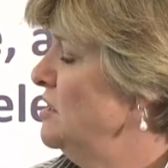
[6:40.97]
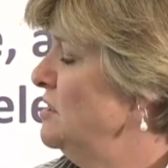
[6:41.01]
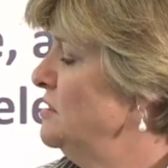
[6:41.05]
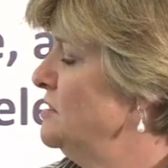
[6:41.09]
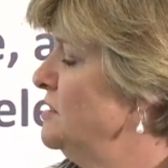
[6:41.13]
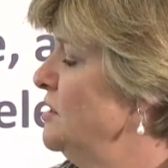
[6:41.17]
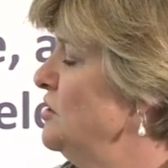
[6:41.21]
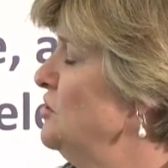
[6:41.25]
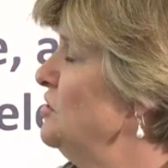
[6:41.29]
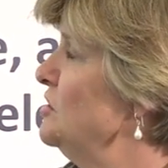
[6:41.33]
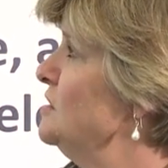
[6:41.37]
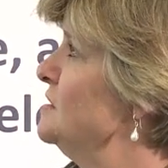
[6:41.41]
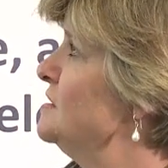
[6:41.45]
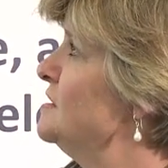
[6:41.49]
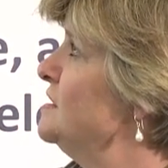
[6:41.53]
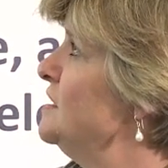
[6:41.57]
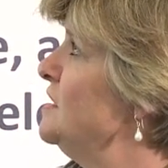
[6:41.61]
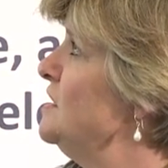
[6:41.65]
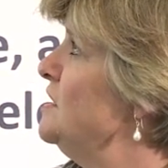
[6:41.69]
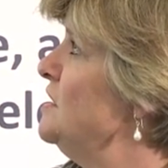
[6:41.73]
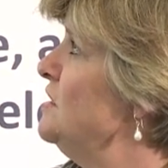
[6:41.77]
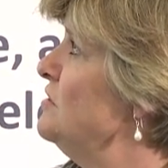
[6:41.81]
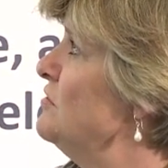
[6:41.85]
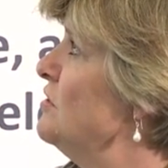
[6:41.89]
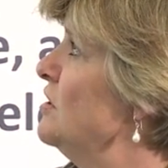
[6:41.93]
So you can see
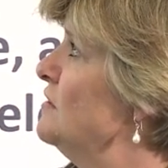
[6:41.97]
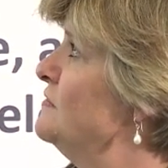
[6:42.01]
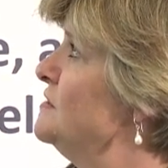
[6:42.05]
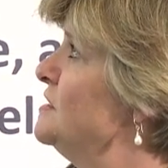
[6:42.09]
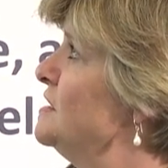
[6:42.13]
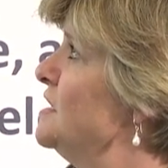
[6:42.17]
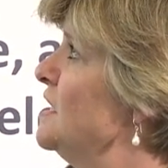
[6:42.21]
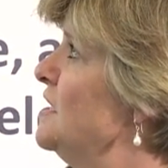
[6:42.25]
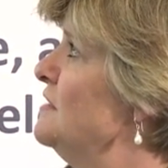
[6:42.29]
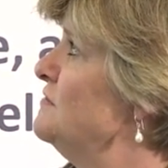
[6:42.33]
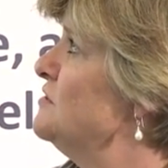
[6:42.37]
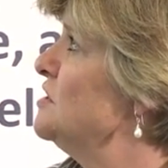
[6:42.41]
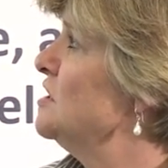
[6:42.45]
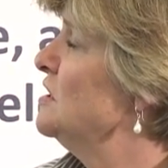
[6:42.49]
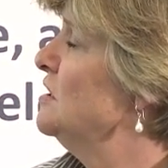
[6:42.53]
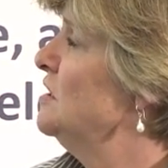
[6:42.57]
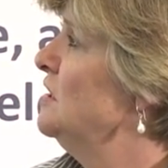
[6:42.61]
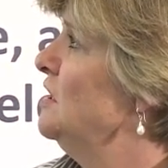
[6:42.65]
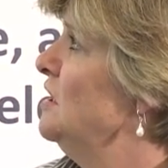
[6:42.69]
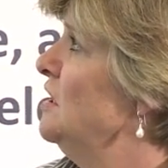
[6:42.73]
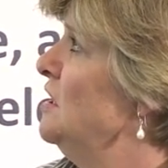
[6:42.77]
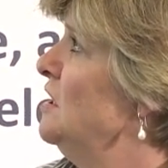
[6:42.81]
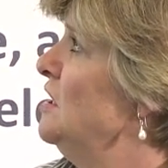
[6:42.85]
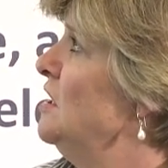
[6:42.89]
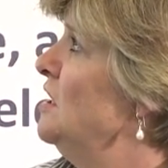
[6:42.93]
here I've saved
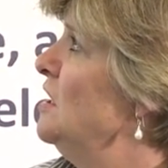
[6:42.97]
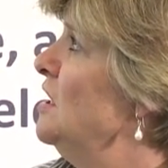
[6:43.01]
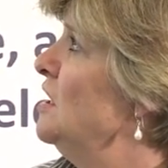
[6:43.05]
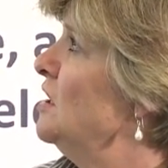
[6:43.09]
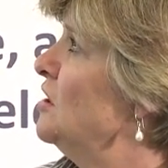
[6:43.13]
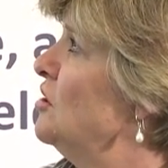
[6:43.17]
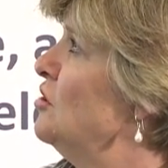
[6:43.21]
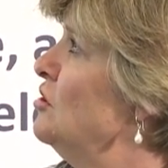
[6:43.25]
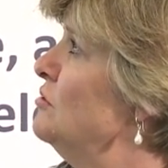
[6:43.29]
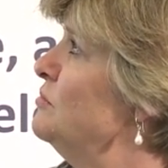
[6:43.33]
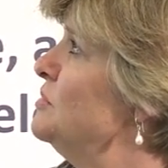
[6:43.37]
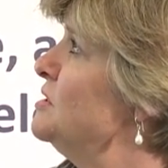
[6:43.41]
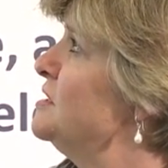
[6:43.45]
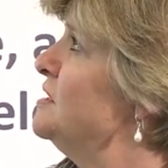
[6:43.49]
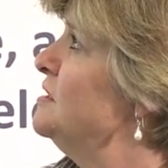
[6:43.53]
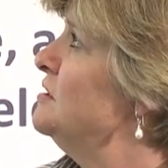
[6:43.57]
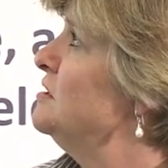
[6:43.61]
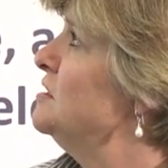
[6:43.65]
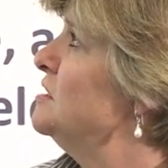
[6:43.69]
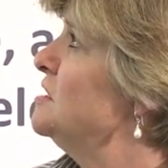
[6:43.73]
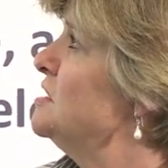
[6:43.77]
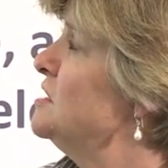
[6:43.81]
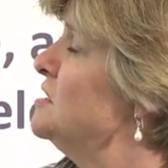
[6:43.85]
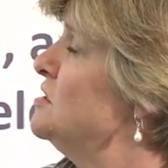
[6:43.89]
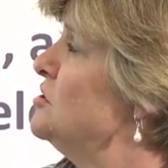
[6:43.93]
a
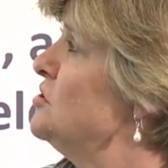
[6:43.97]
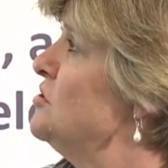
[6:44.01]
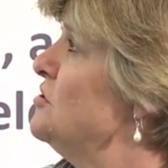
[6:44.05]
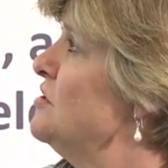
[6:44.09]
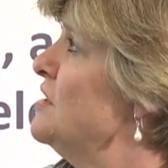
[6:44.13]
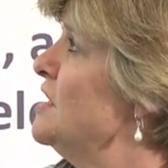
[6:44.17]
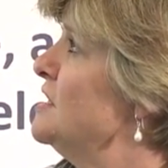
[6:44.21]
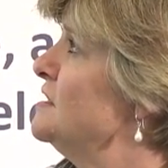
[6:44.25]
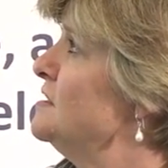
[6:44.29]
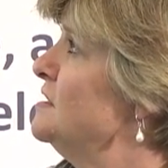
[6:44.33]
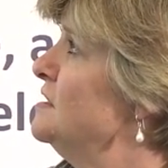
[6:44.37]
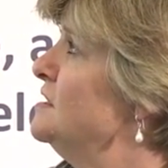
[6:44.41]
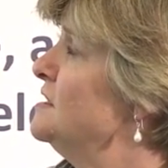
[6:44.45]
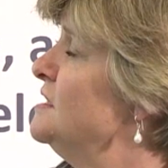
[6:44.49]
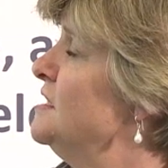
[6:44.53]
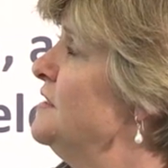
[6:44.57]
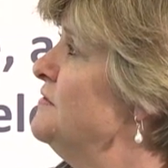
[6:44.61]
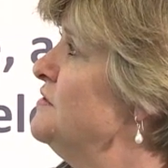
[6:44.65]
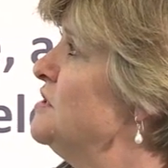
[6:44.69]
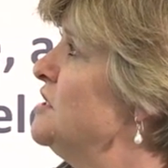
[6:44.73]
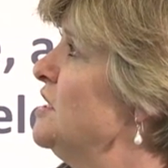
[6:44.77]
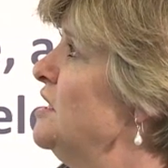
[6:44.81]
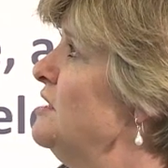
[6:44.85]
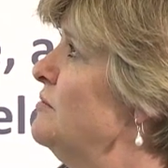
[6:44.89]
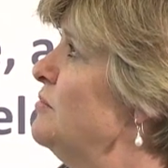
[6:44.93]
composite
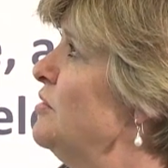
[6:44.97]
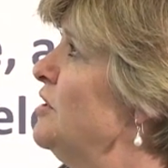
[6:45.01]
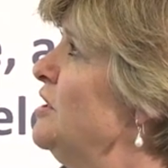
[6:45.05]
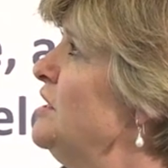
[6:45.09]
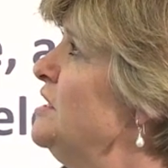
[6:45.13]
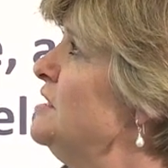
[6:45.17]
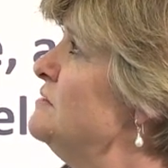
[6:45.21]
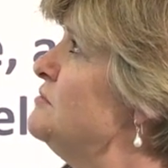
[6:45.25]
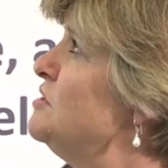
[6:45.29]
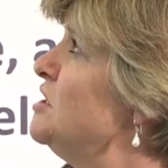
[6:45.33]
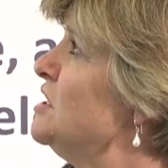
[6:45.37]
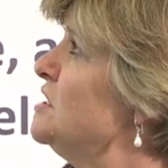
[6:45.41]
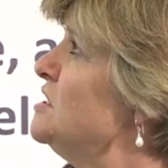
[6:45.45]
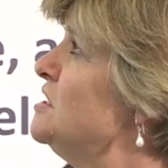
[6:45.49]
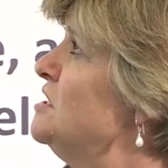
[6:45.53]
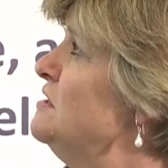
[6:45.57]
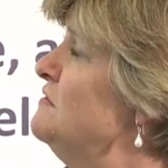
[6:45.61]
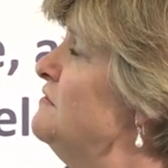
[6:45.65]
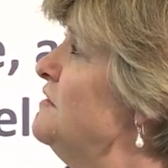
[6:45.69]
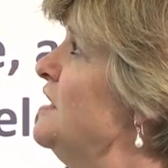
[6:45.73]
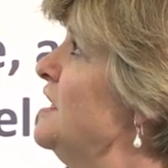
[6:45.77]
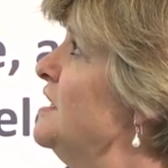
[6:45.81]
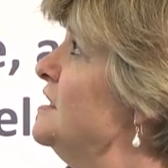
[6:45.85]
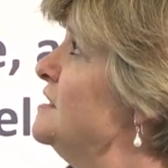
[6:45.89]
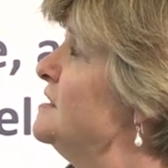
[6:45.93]
2017 breeding objective,
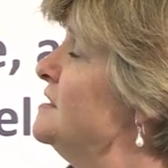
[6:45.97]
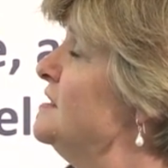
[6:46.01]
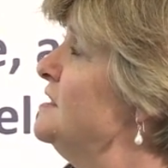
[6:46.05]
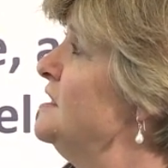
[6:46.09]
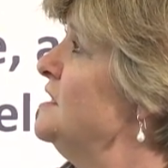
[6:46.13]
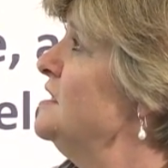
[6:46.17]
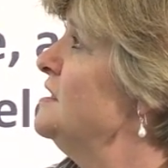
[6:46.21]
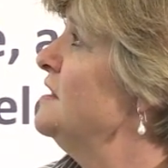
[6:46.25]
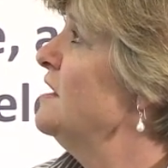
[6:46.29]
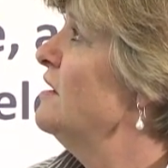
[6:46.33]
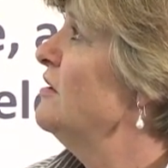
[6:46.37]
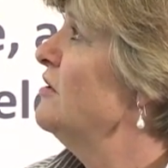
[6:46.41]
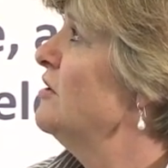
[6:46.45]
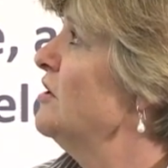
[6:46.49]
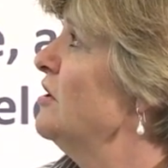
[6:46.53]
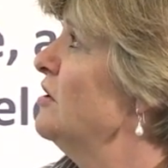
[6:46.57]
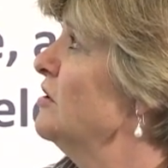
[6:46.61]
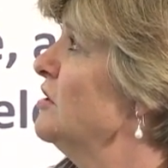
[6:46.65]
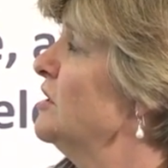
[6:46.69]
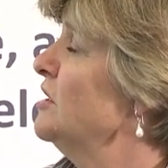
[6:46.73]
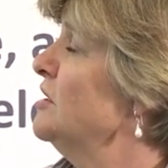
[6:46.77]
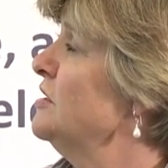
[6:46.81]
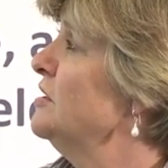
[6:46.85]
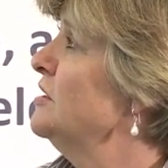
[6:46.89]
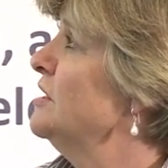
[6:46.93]
and it's sitting there, and I
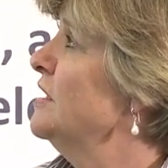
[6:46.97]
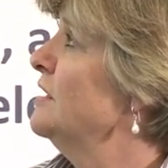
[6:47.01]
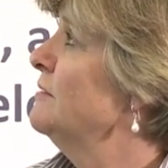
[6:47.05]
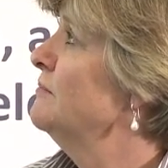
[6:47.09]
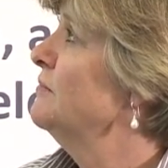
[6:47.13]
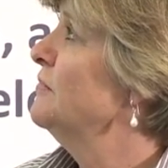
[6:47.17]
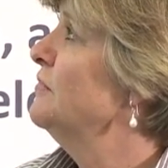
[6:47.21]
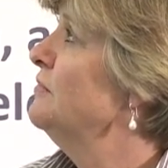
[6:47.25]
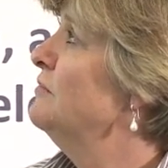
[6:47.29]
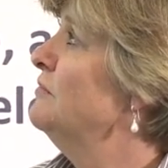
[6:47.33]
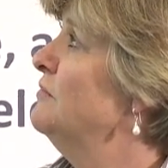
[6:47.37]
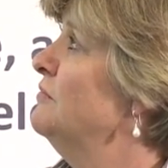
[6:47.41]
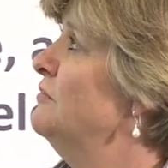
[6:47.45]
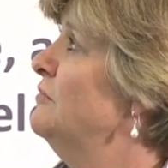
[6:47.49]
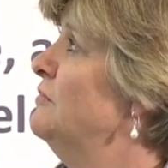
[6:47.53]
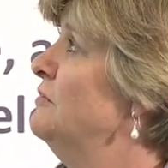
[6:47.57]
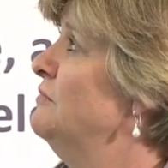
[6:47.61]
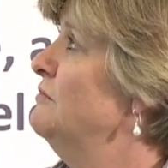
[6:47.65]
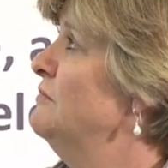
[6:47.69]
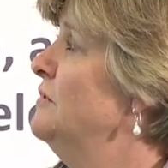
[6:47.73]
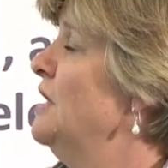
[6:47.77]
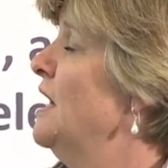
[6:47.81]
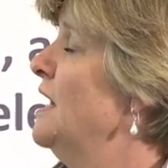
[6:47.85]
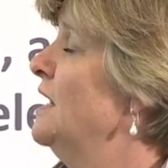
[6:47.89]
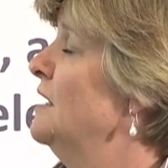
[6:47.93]
can
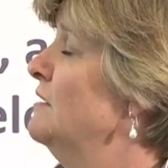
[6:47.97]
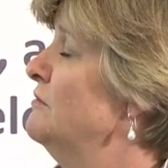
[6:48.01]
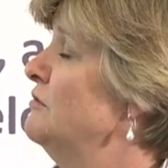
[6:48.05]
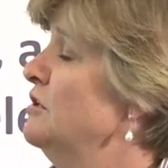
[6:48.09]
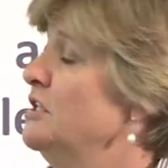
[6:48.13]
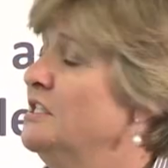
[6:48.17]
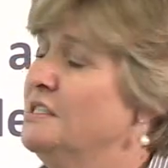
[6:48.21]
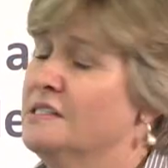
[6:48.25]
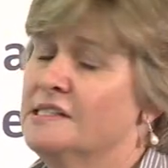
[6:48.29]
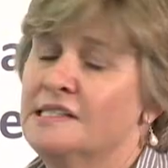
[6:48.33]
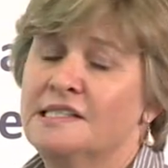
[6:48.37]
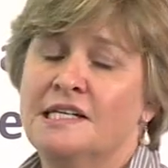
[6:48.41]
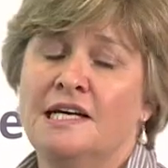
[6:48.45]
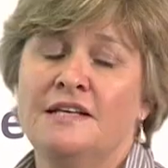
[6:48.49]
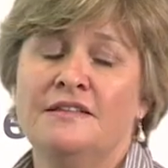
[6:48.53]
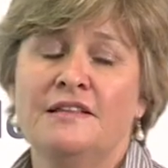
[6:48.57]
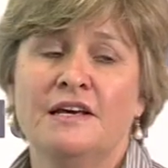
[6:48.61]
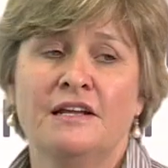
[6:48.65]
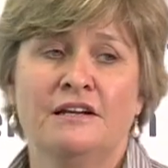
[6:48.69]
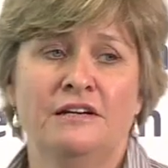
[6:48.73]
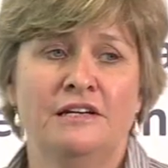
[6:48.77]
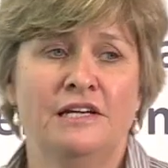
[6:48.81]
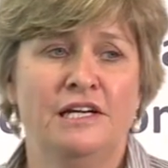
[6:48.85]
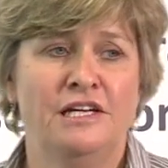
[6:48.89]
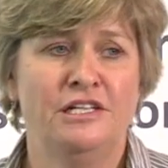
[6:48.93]
reinstate that
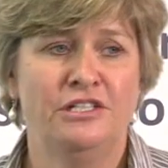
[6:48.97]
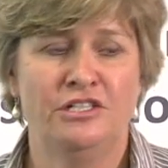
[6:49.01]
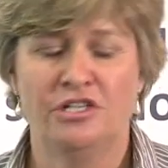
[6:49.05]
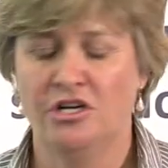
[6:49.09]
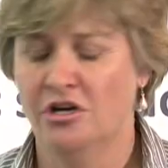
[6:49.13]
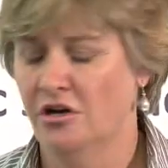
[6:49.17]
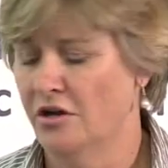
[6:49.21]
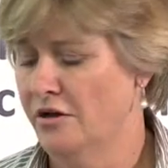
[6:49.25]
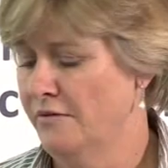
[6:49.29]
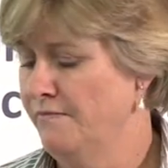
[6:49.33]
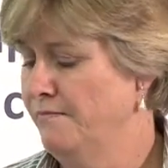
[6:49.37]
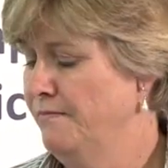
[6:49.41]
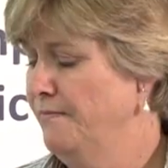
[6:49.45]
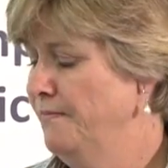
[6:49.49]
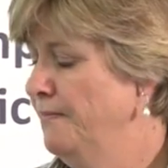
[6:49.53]
at any time.